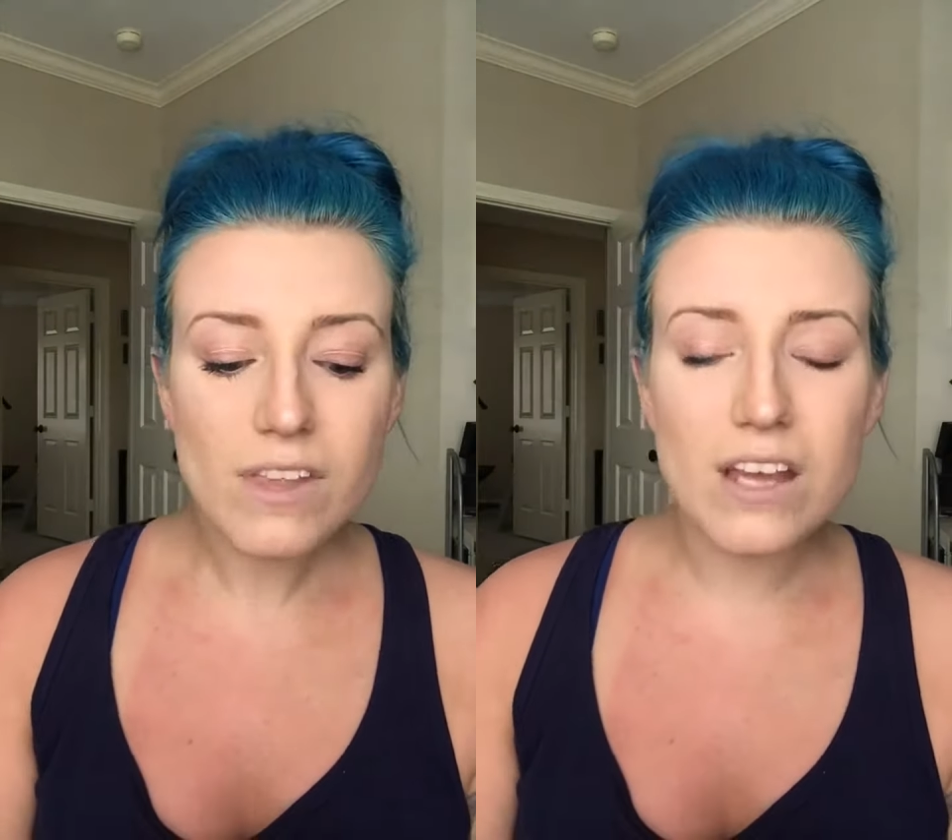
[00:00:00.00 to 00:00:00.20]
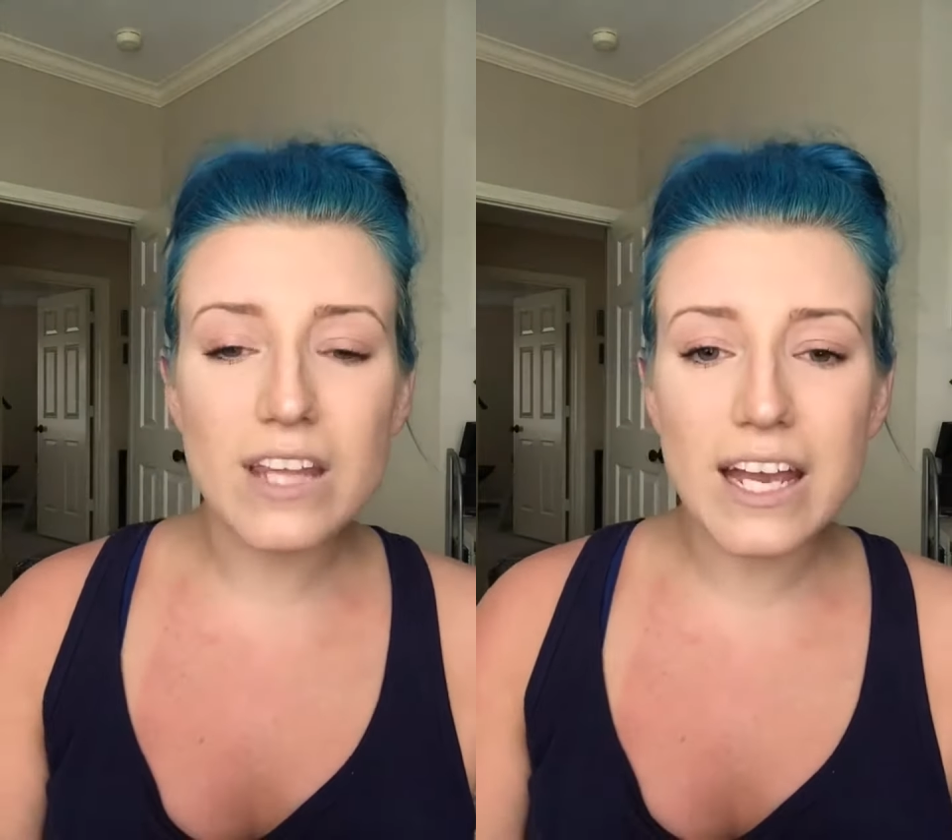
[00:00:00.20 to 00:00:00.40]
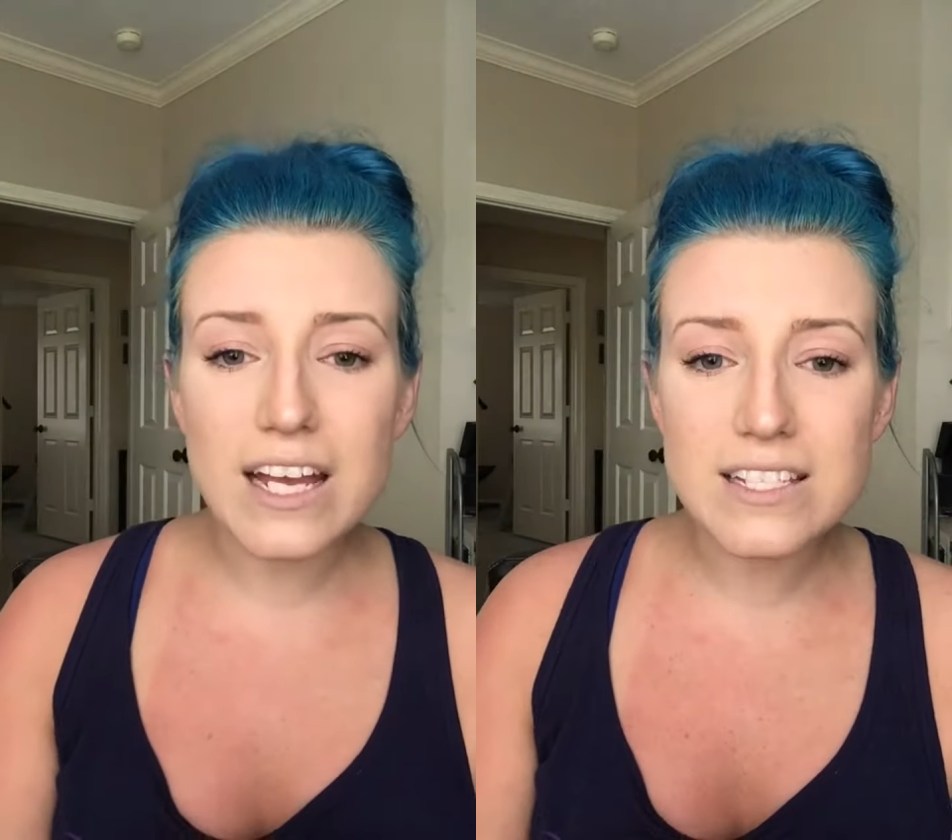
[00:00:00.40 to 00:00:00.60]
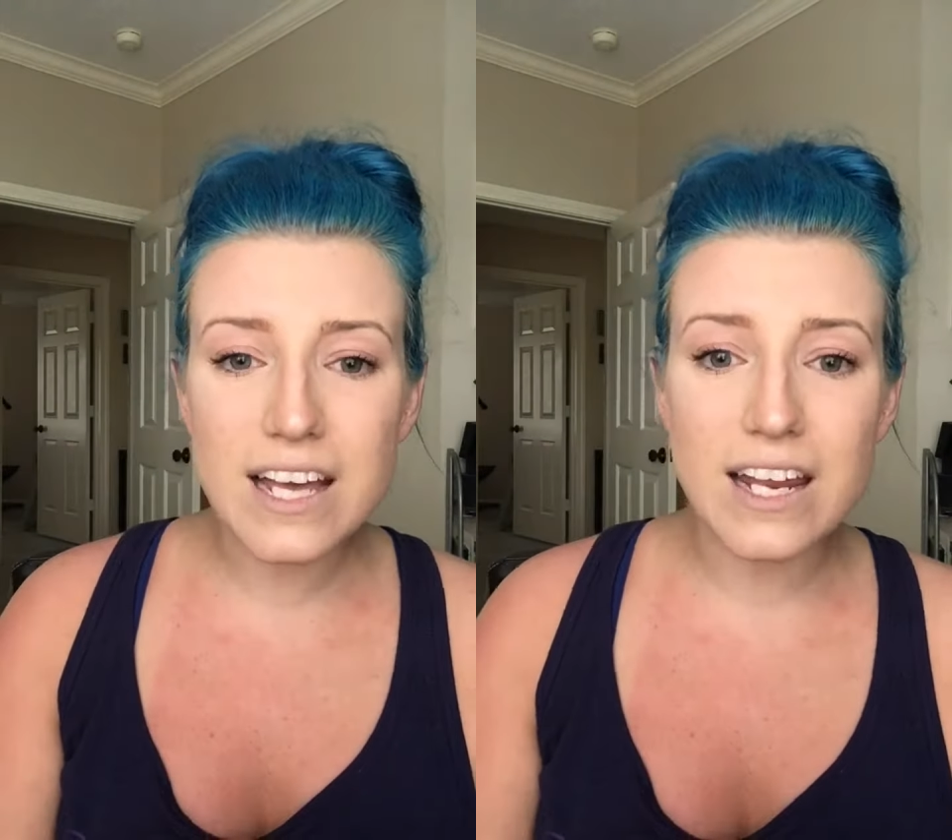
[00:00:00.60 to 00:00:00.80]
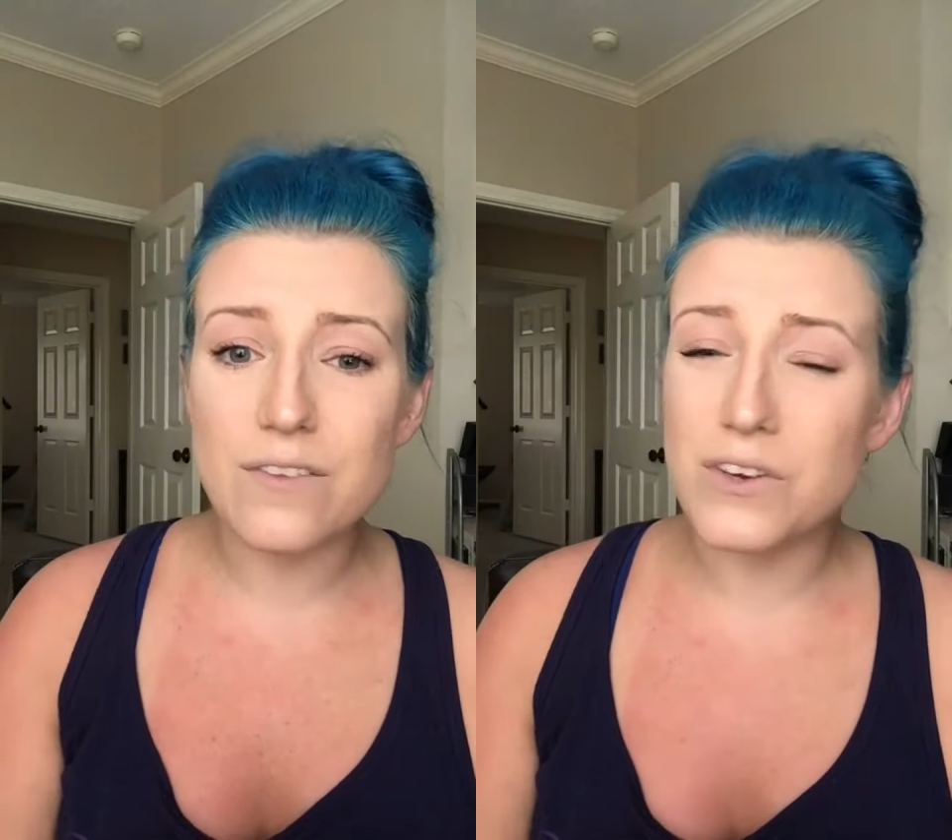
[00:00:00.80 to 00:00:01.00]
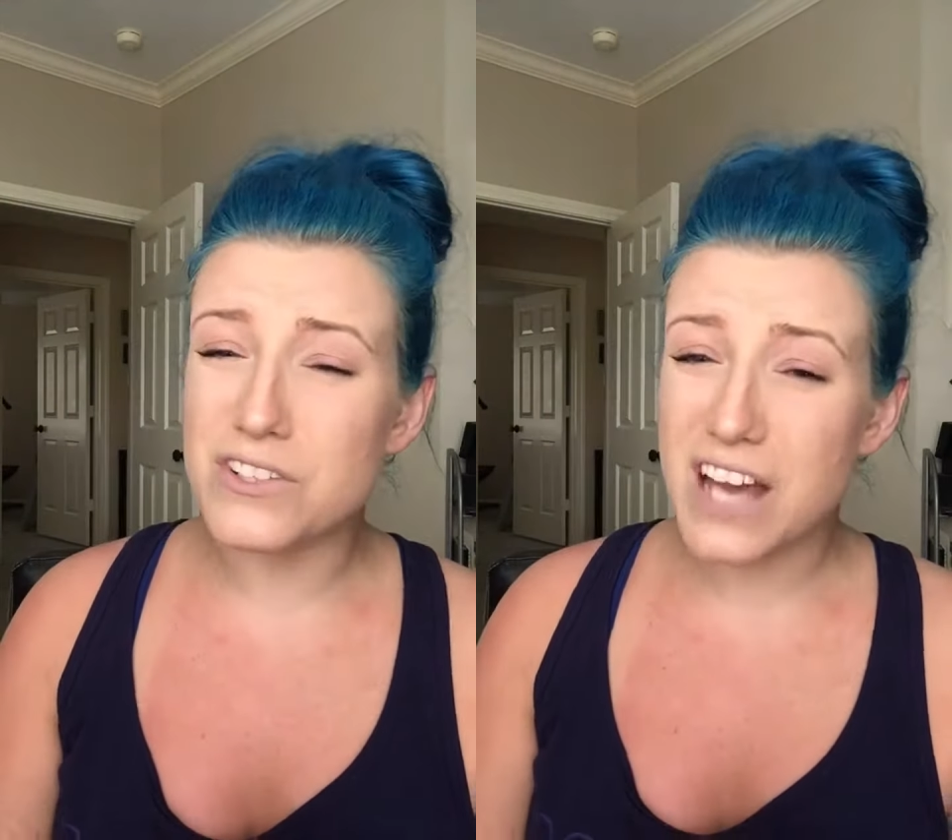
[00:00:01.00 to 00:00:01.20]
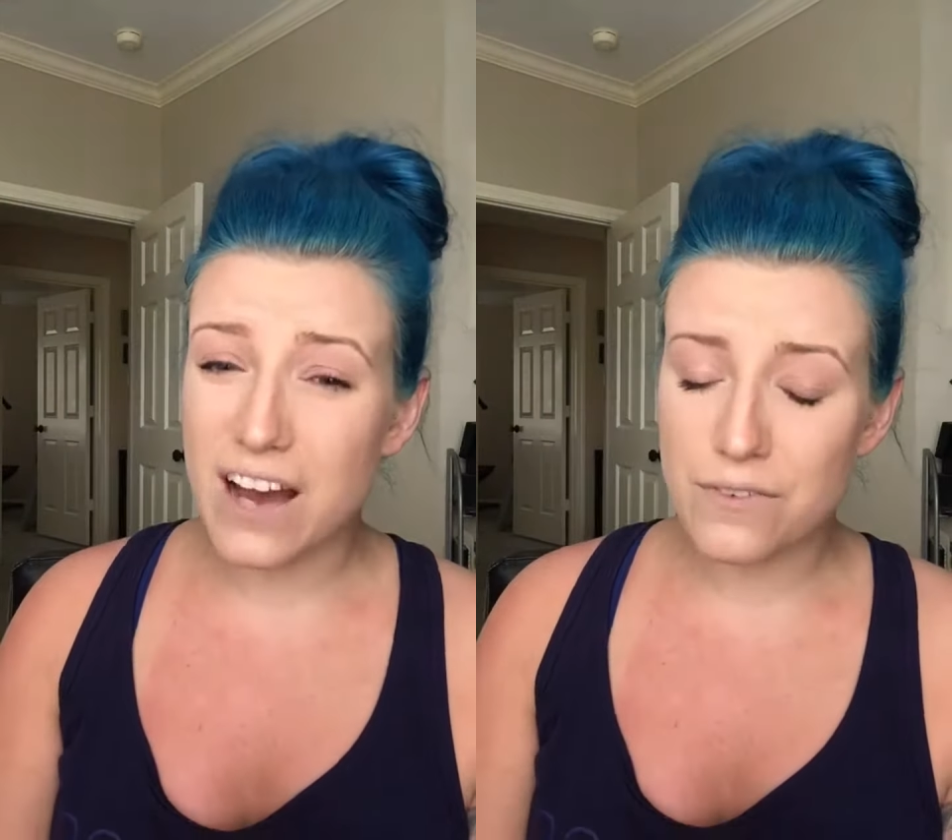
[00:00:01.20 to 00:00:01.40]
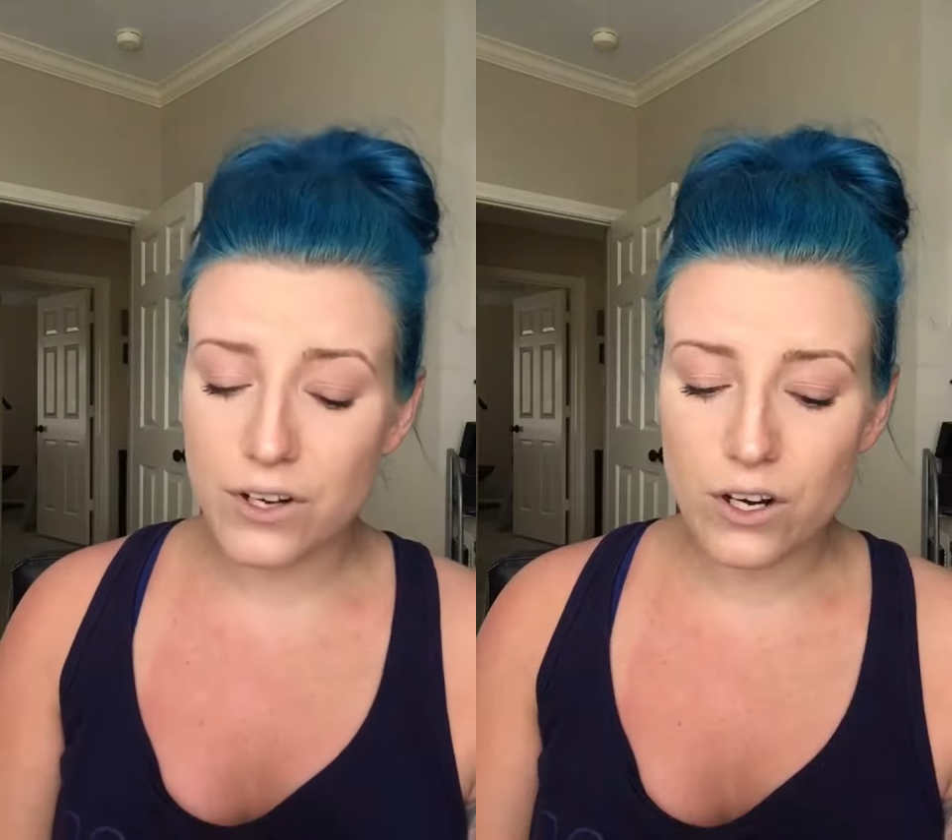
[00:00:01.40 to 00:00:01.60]
Like I said, if you're
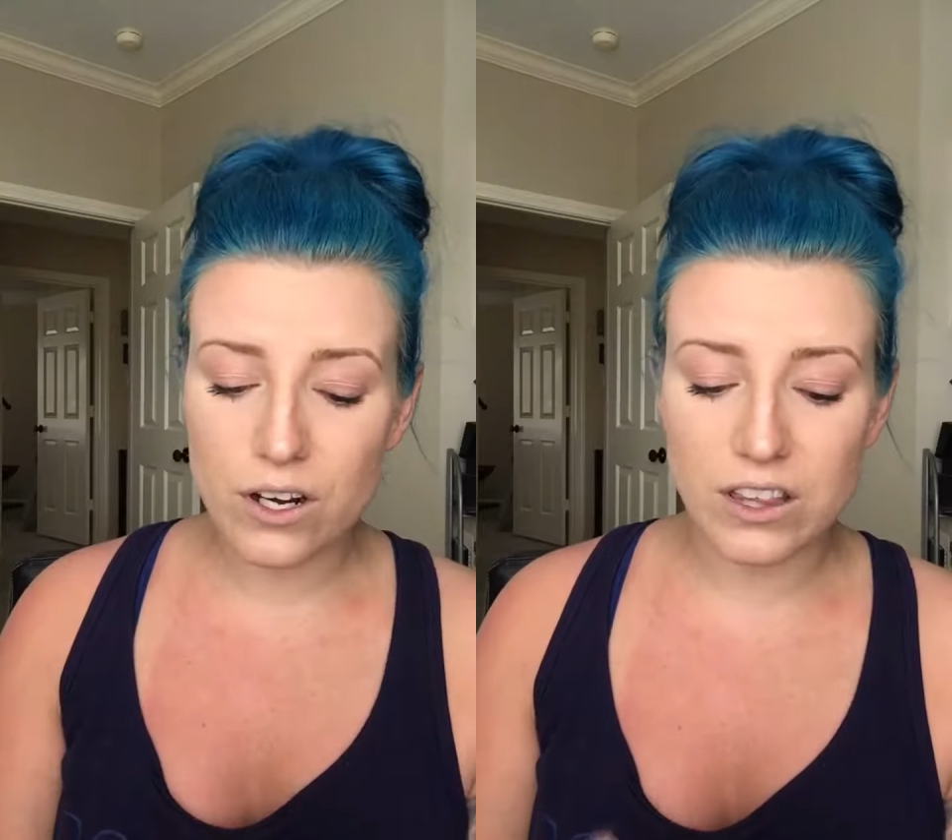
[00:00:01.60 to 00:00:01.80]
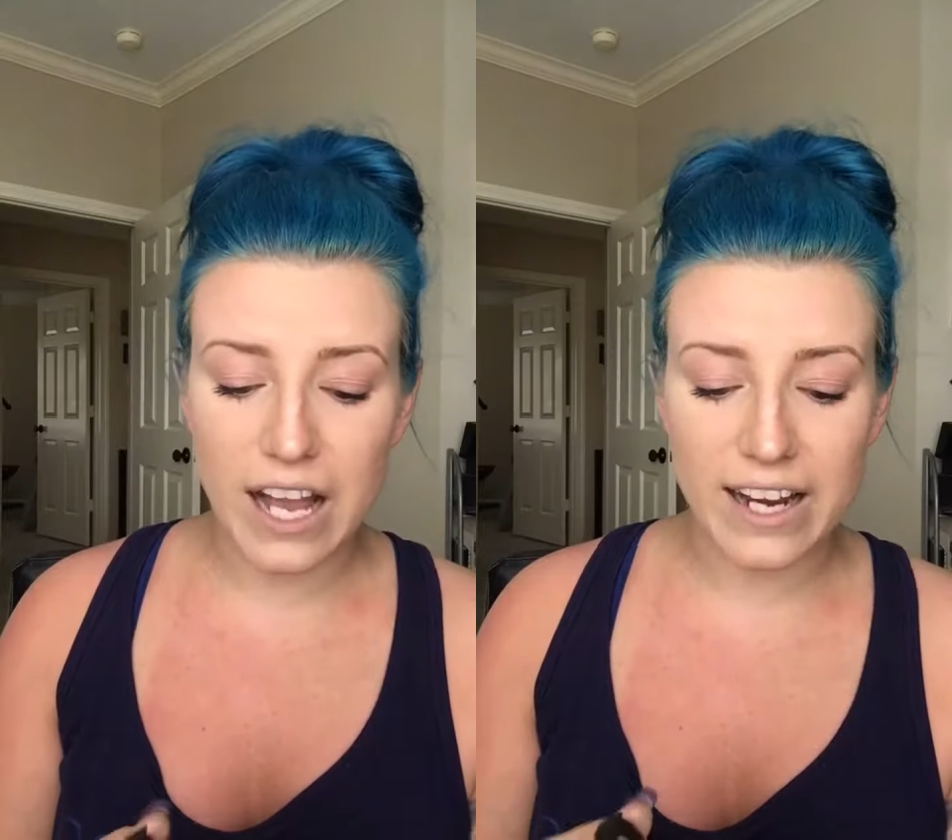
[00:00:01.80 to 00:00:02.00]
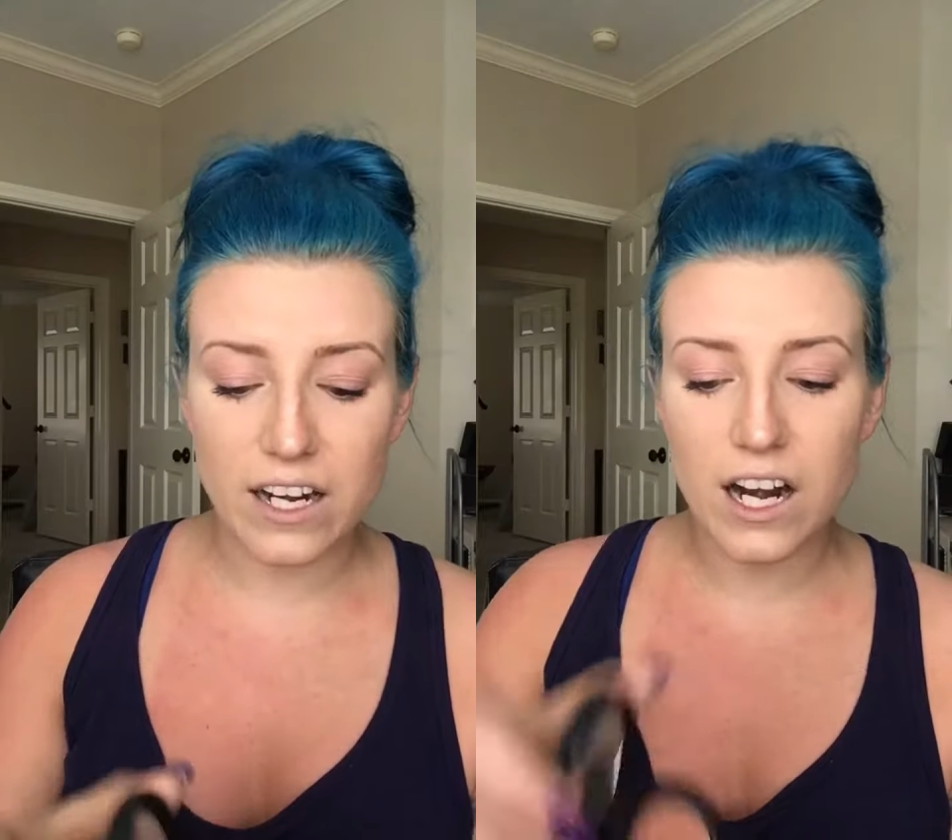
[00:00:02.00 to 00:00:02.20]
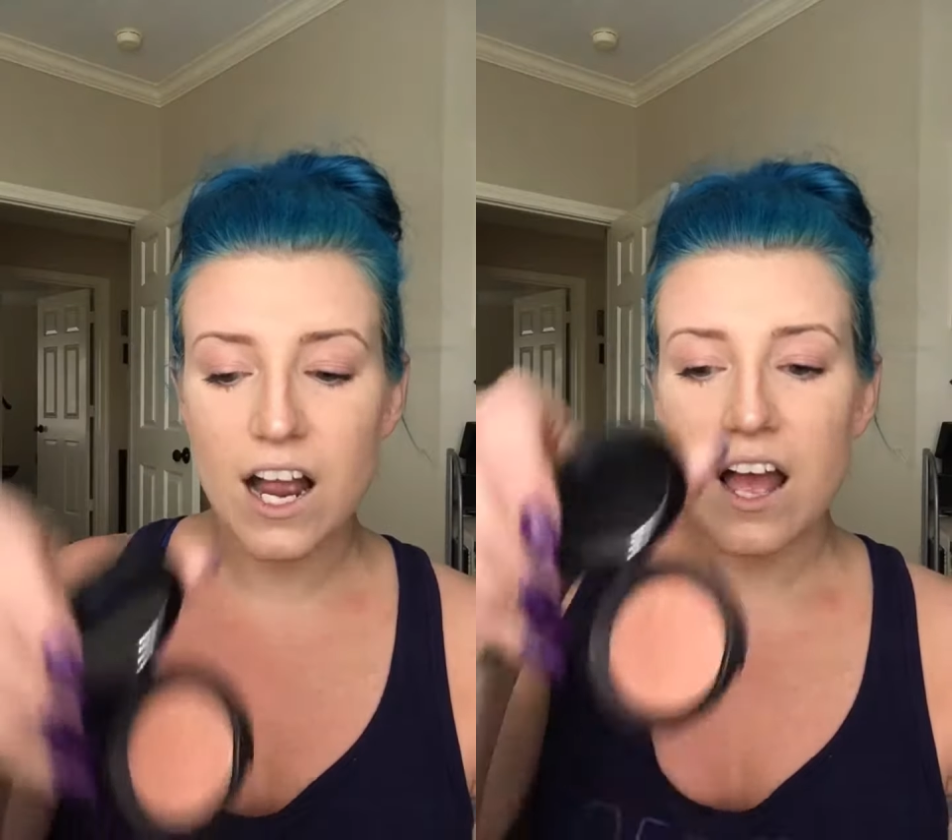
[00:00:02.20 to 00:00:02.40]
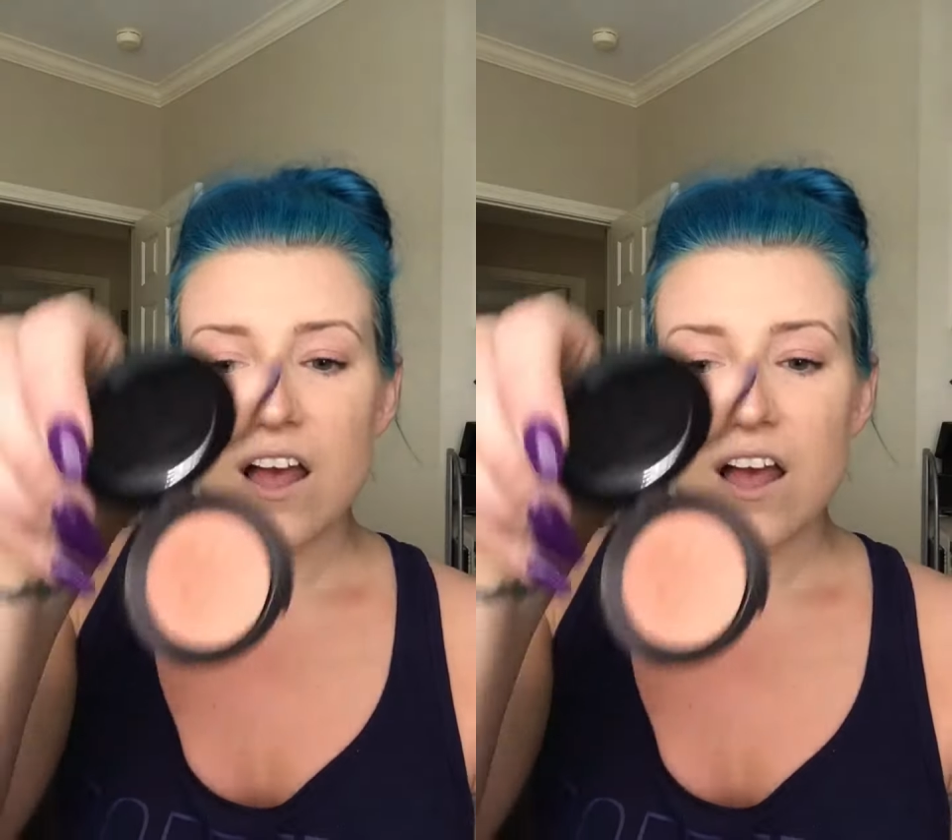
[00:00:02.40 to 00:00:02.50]
taffeta or lighter,